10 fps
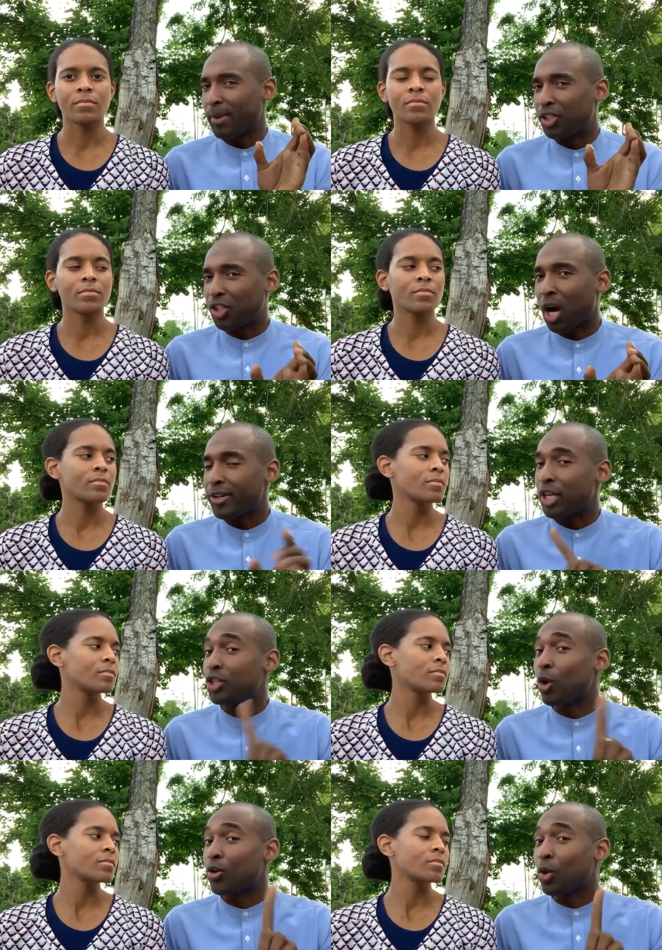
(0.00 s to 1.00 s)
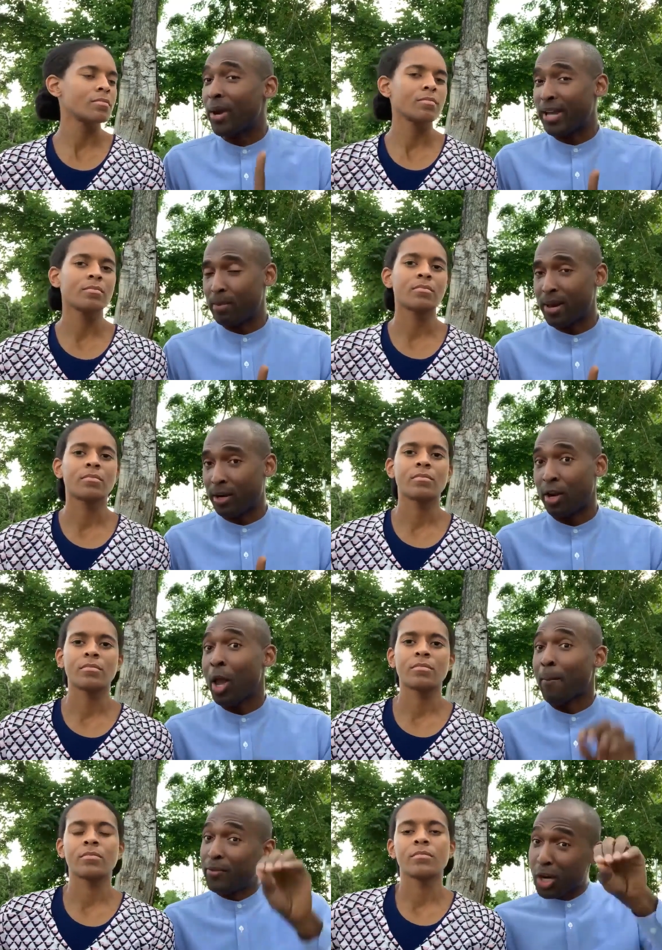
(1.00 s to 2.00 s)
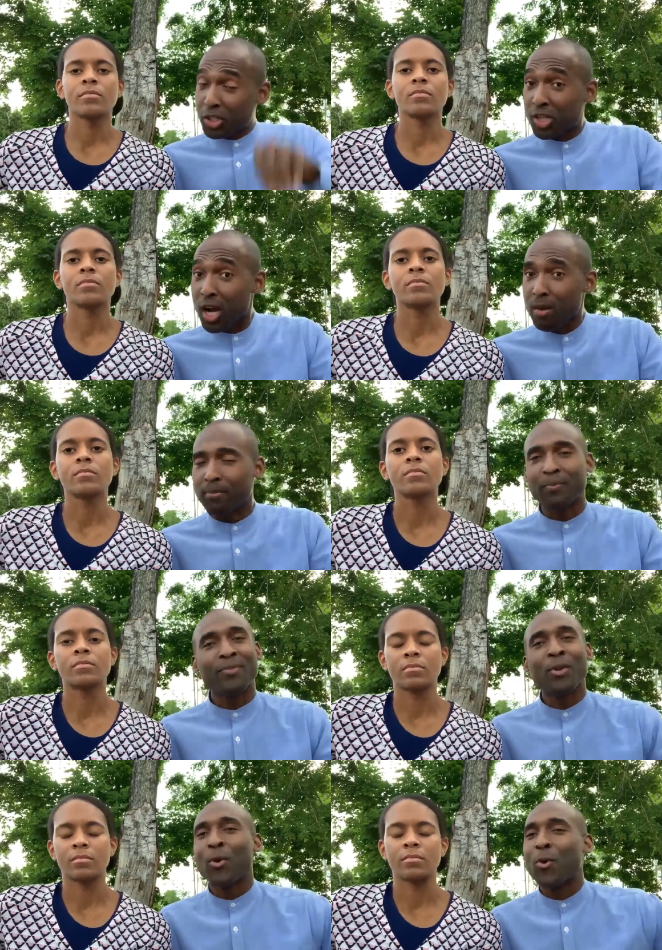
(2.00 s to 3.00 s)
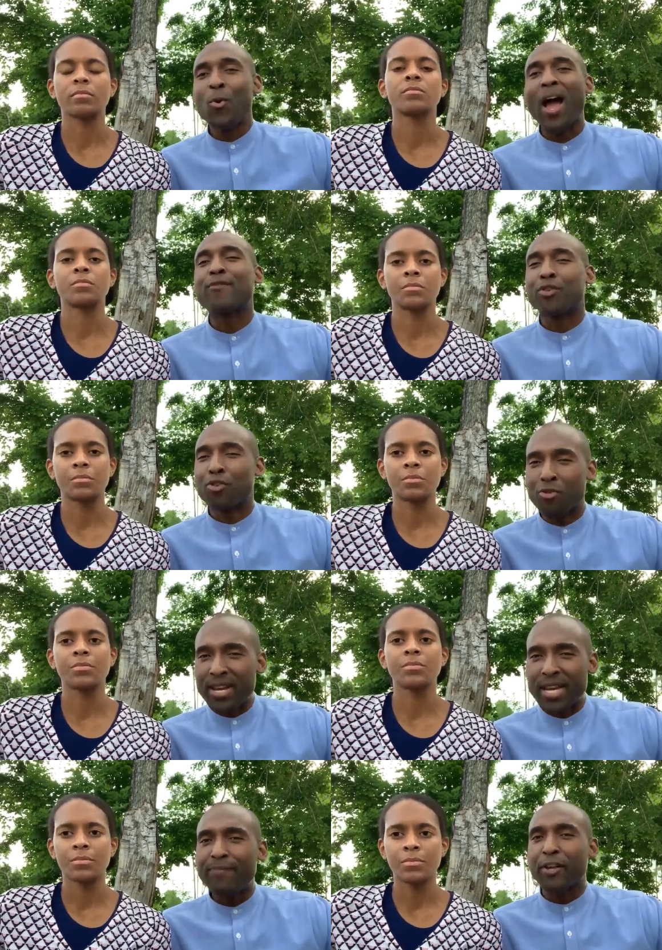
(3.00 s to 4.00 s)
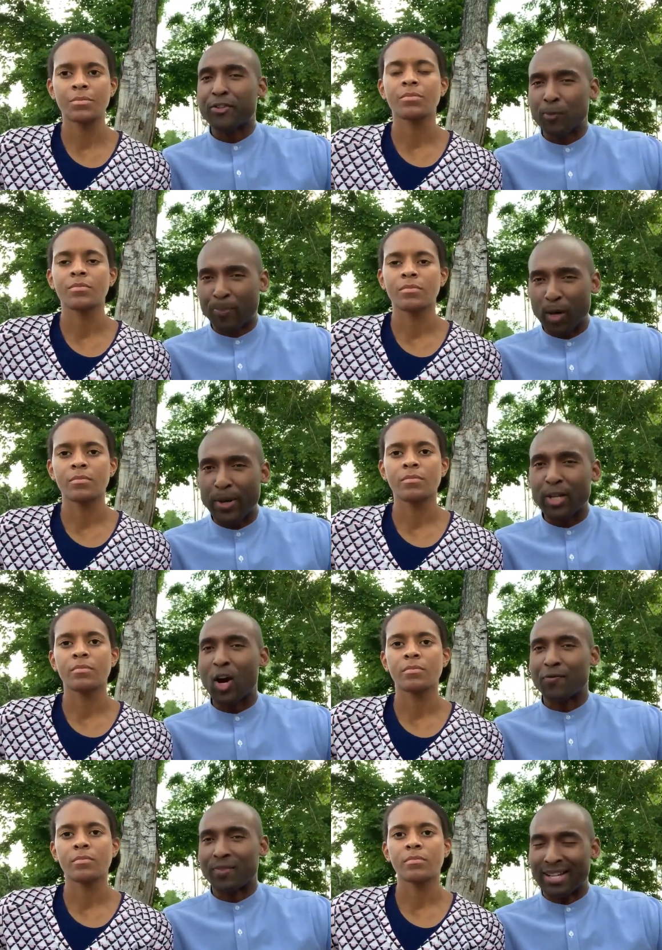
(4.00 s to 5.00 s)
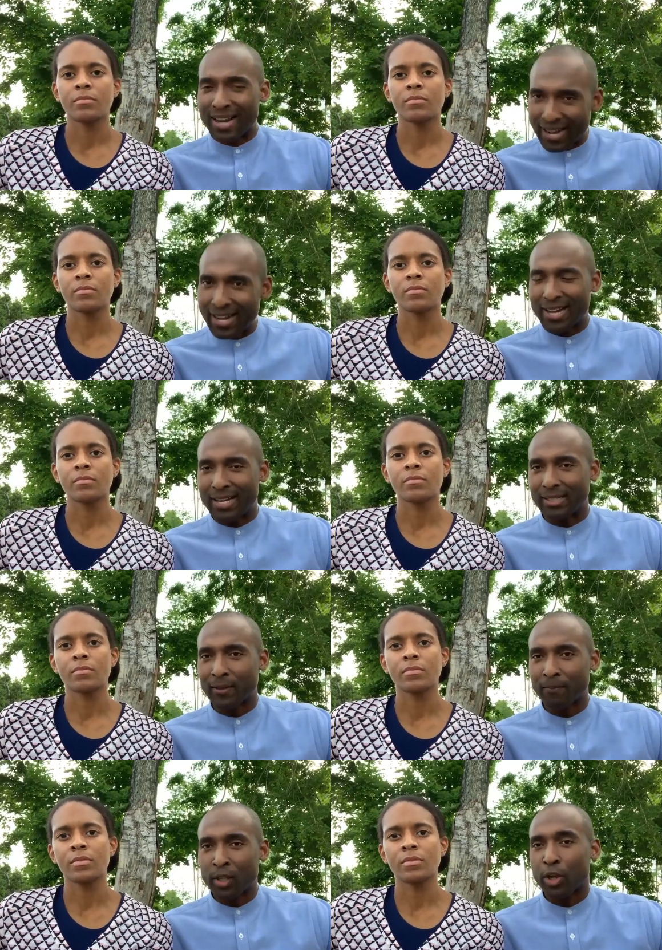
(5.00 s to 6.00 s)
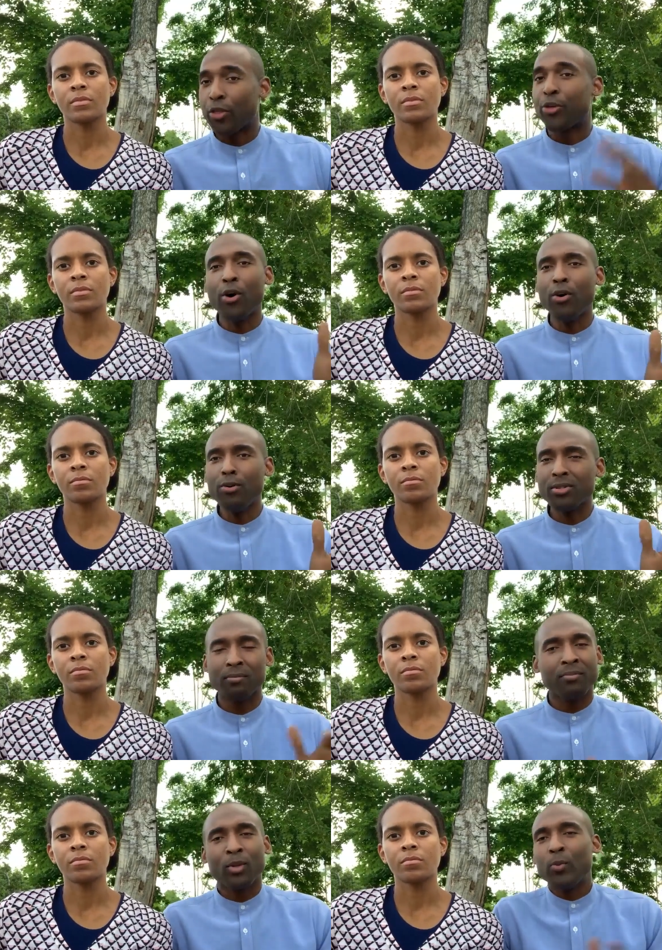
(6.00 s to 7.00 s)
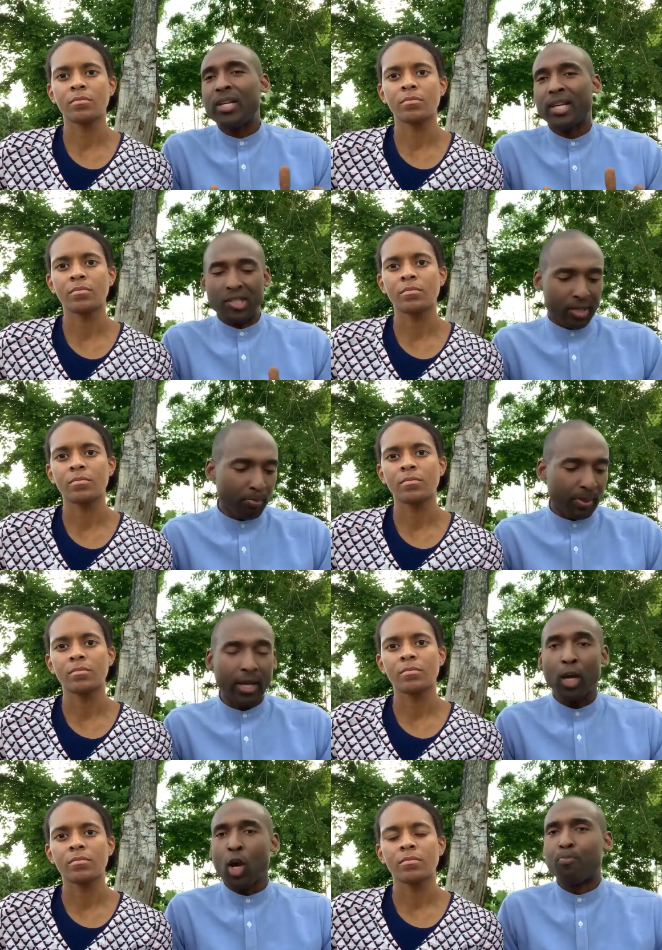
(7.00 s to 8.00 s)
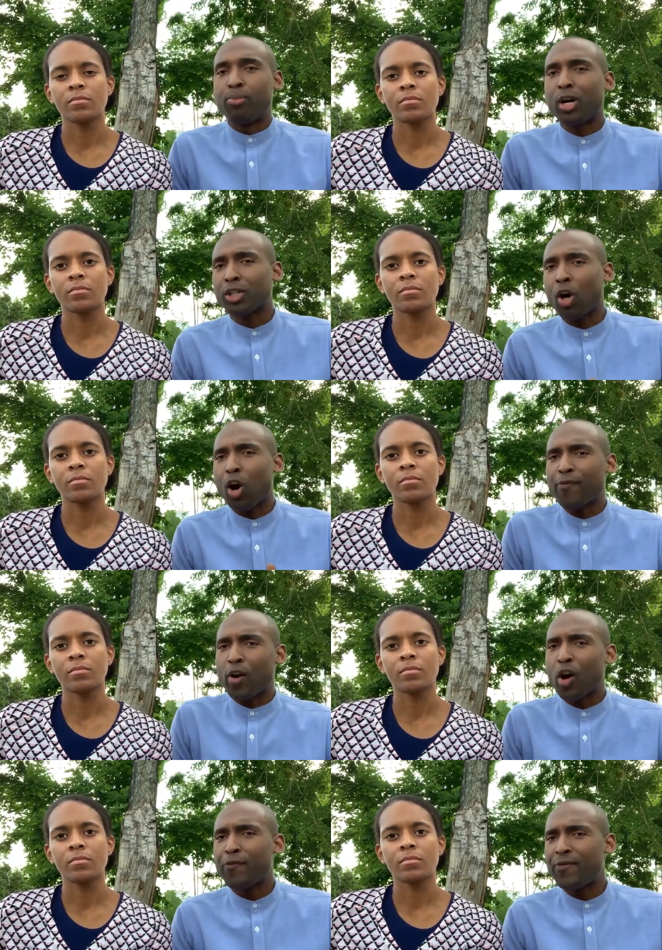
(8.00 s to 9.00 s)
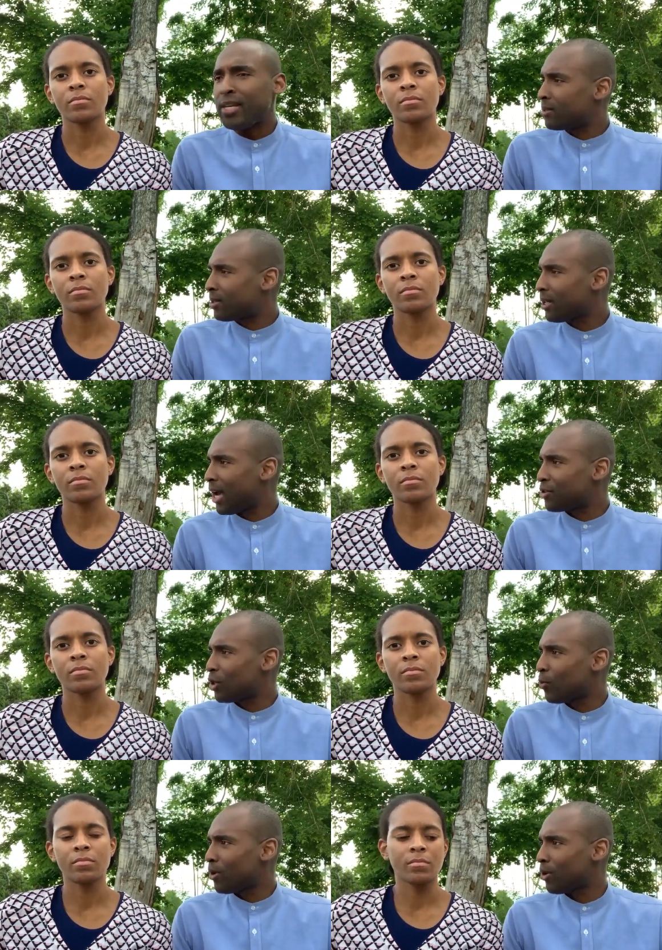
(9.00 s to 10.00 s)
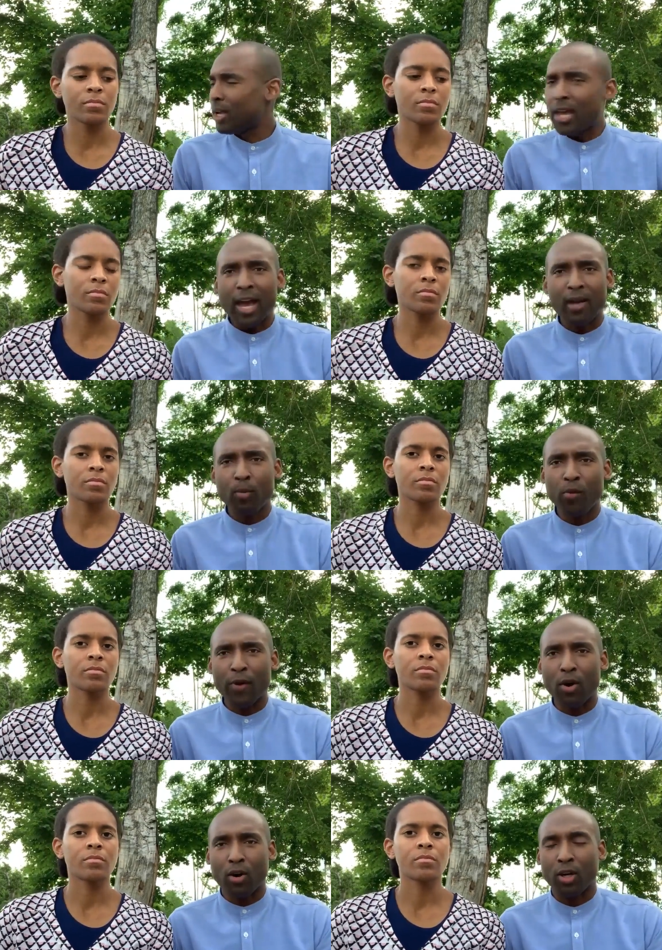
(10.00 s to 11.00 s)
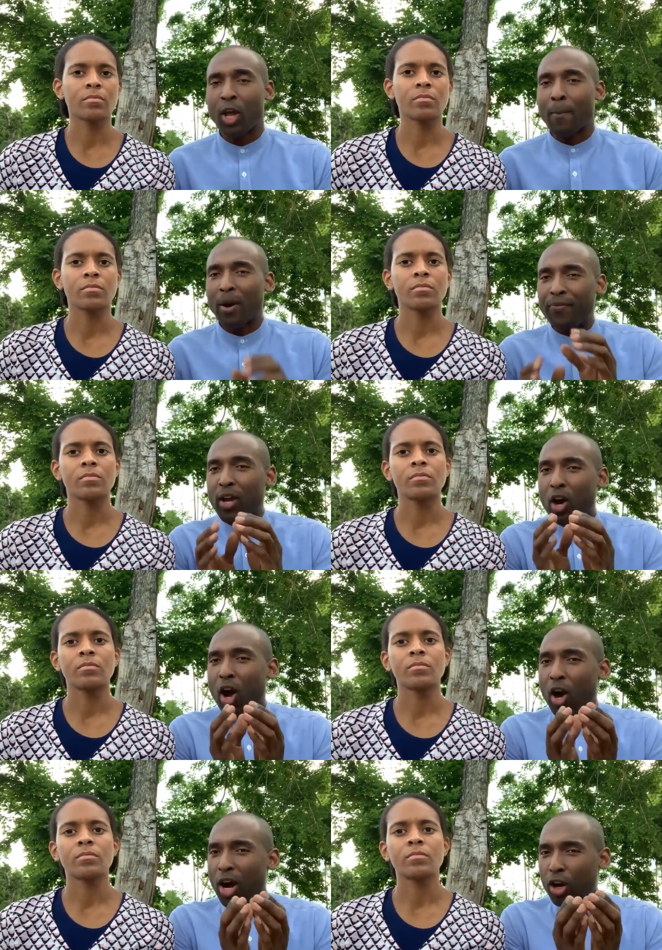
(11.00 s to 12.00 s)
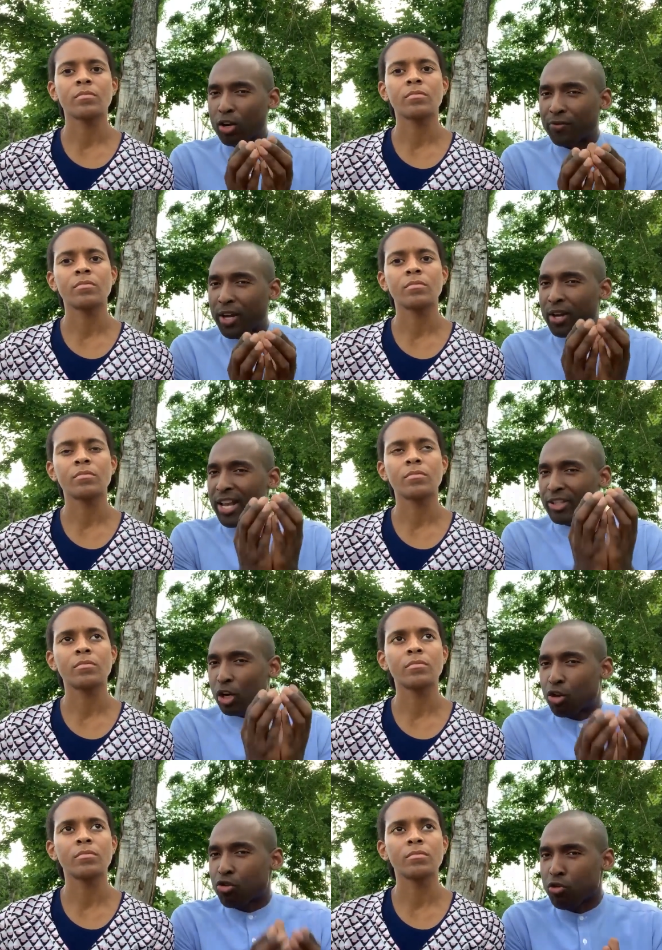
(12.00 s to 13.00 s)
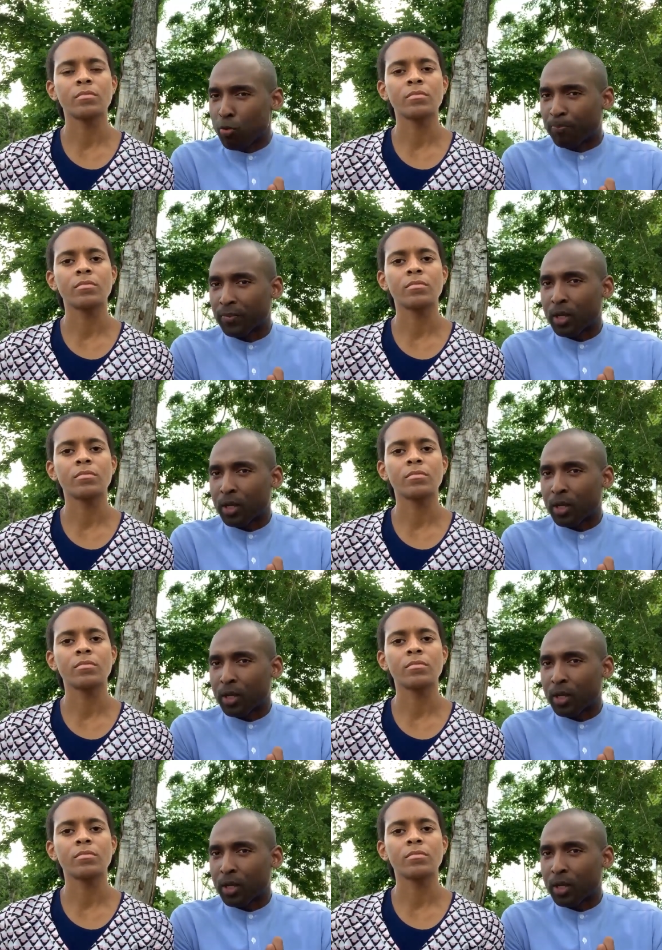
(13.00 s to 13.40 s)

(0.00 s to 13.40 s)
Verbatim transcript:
Speaker 1: the majority don't know any better. But there are some who have grieved the Spirit of God. Those we can simply brush off our feet, as it were, and move on. But there, are a, there is a group